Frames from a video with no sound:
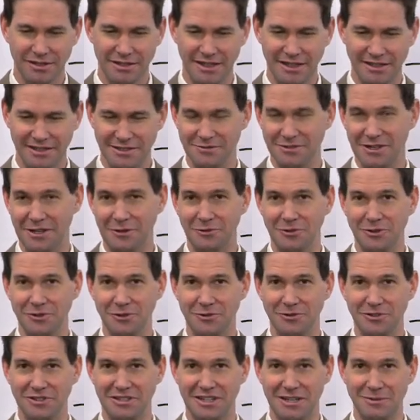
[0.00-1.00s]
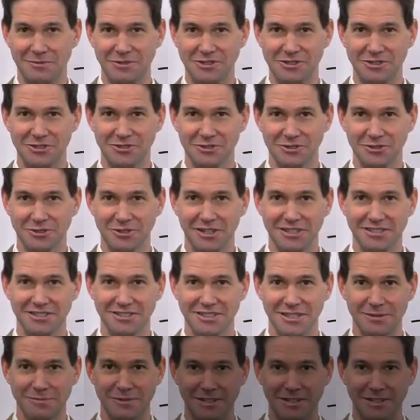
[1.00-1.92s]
And I leave that with you in the name of Jesus Christ.